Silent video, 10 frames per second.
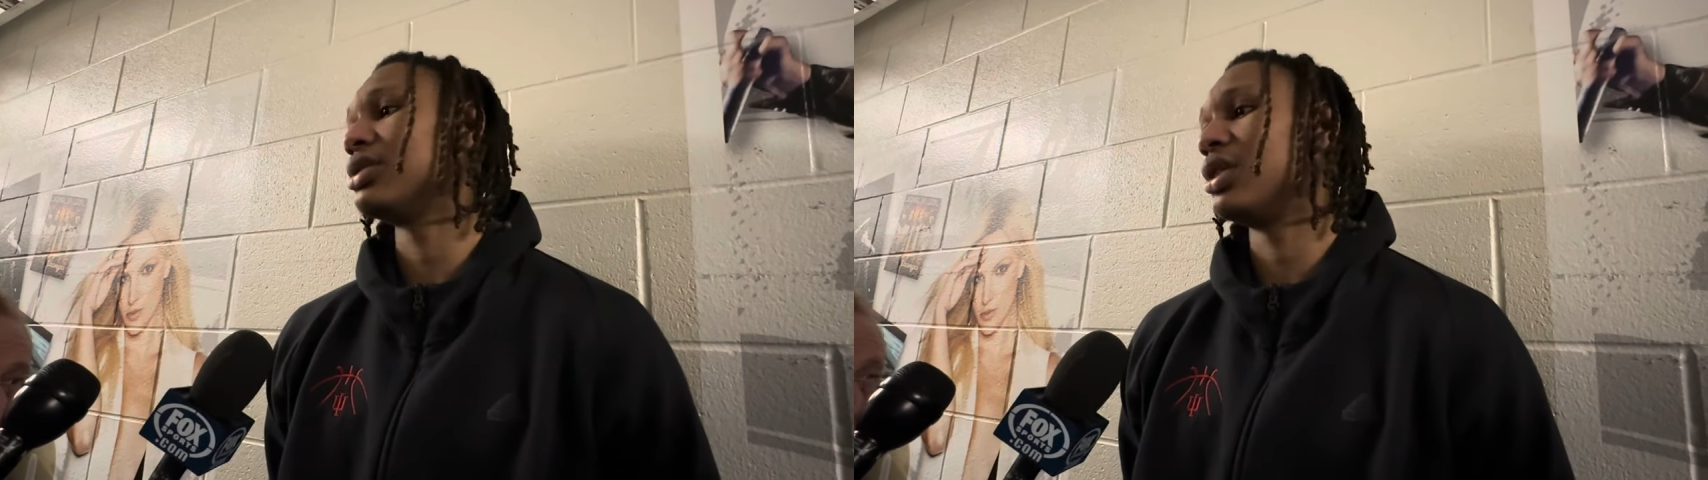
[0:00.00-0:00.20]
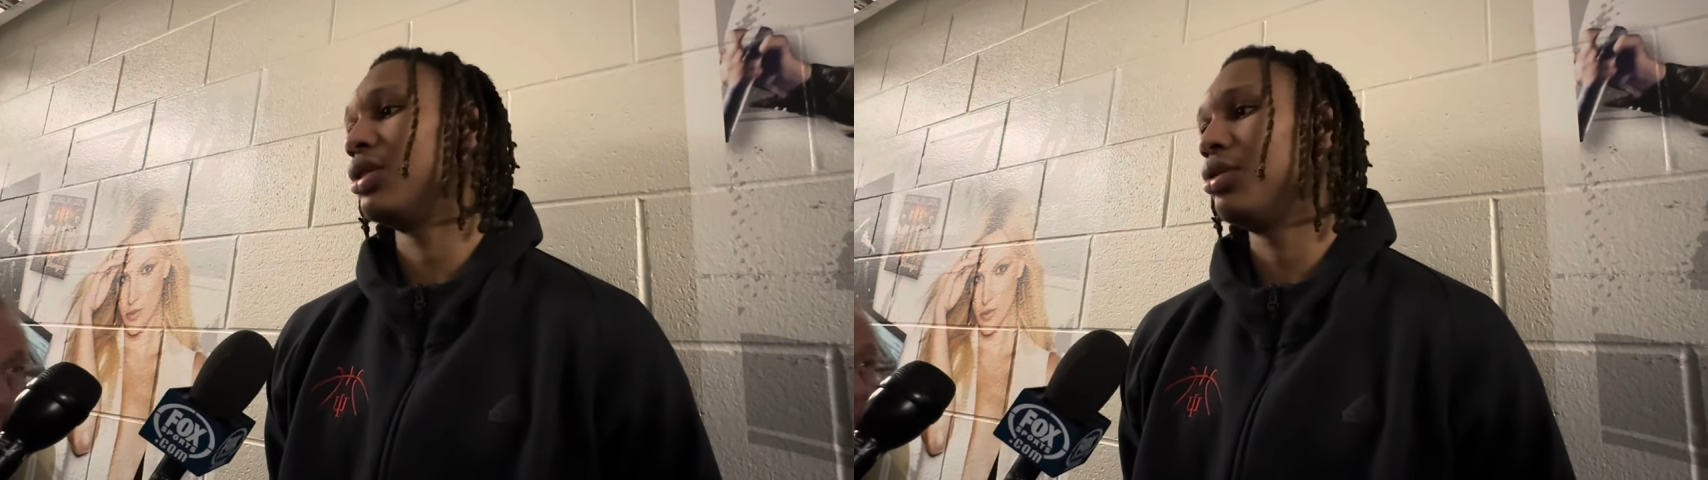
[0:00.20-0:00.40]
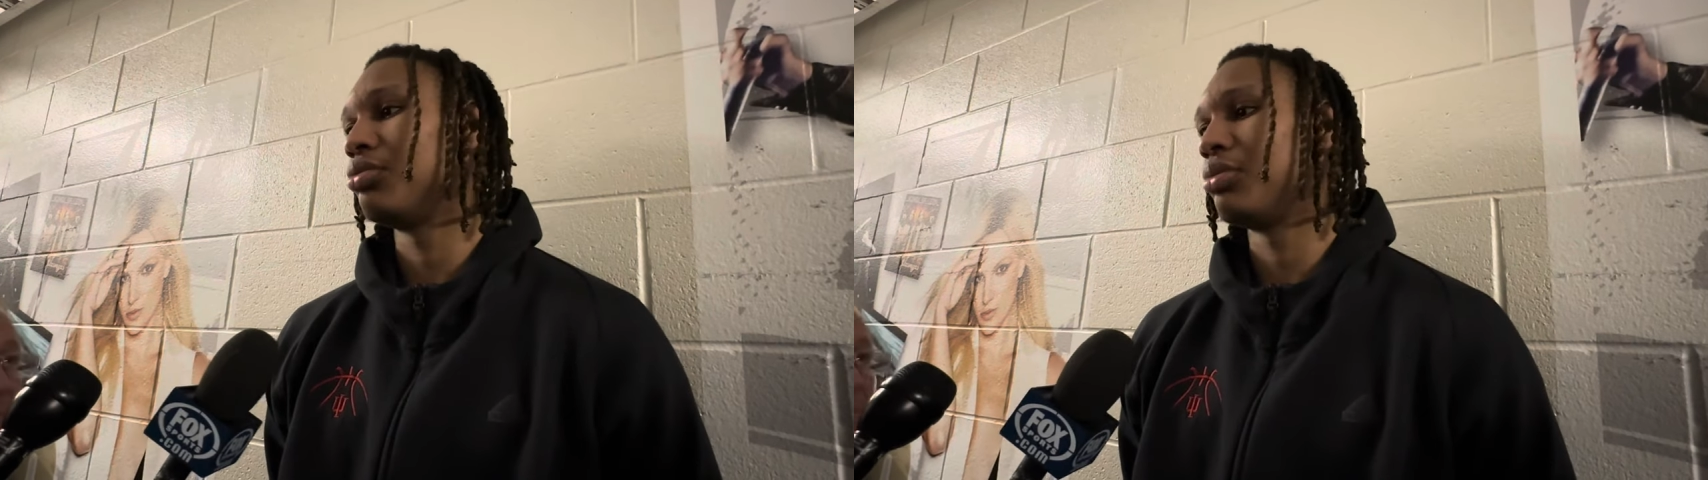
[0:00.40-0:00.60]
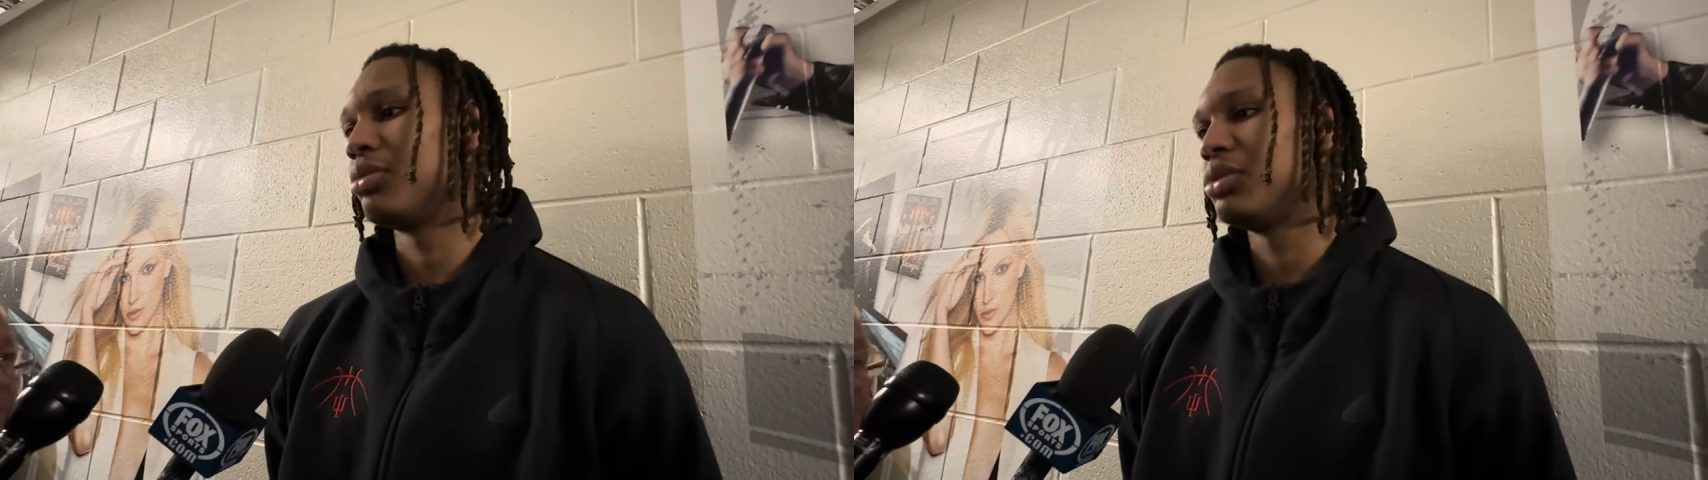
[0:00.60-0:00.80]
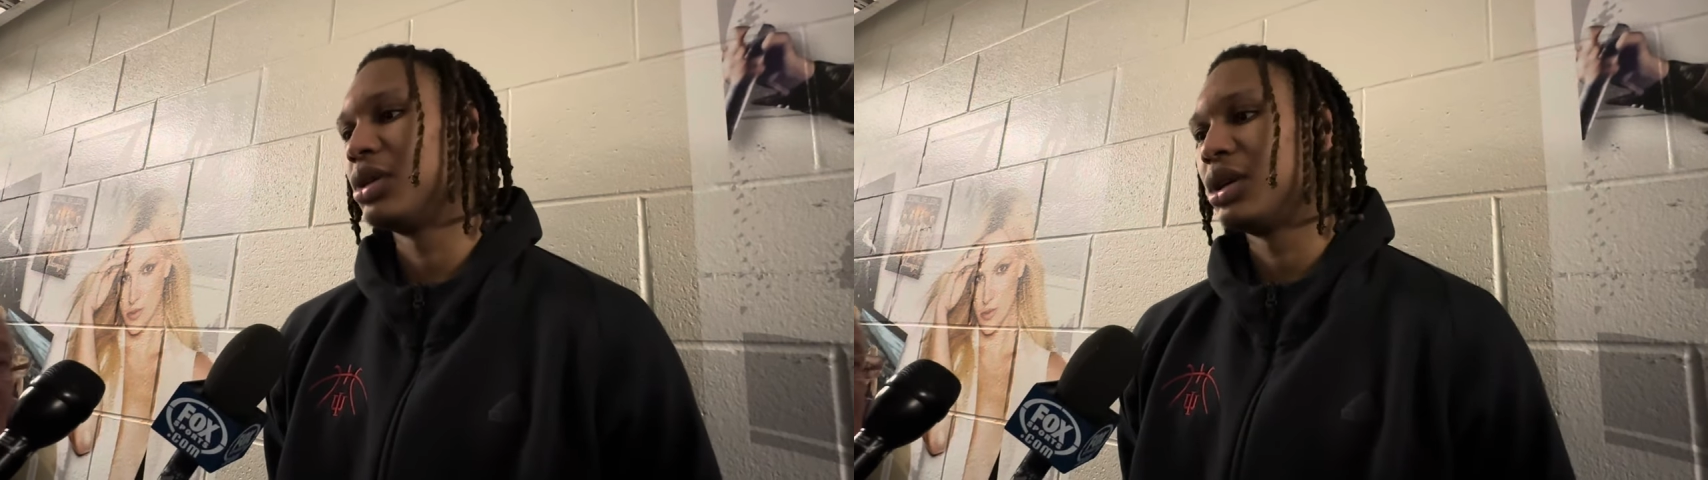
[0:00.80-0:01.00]
So
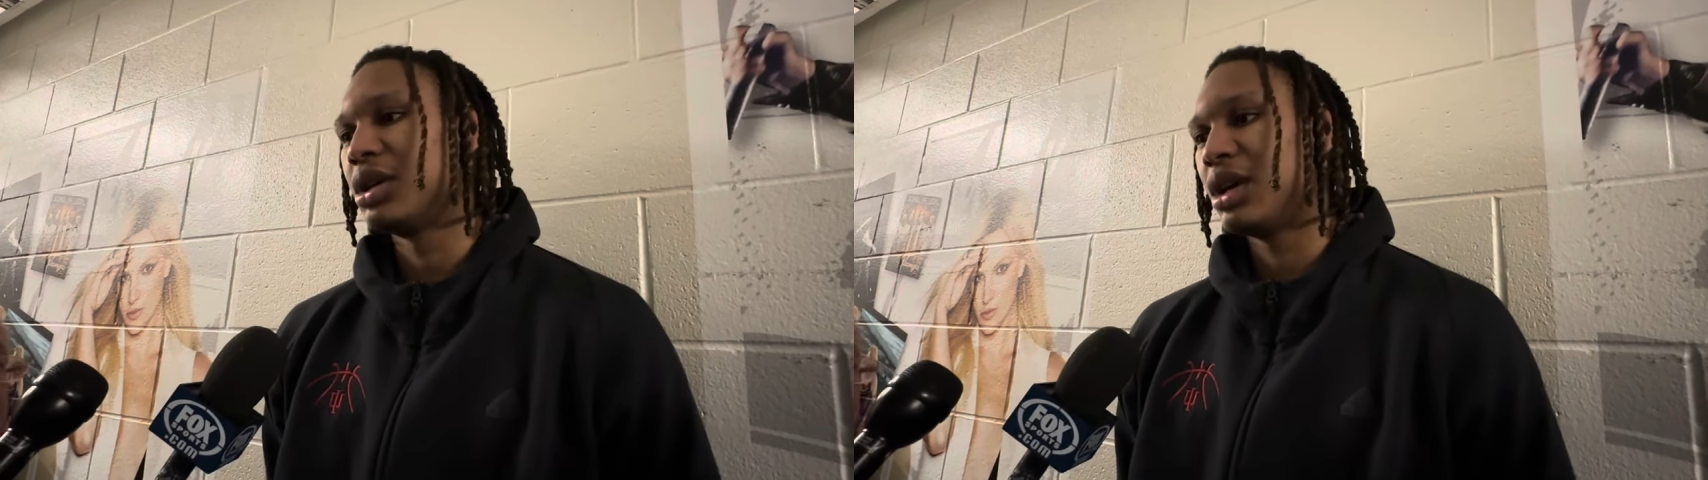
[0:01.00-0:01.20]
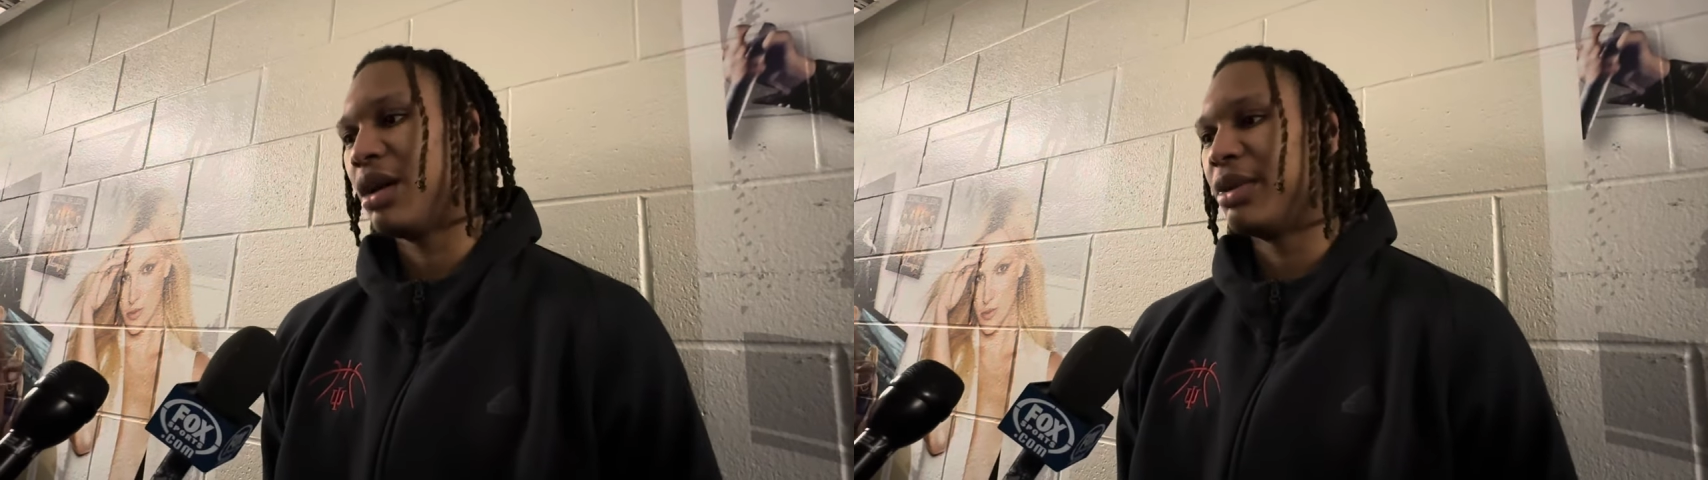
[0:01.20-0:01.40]
I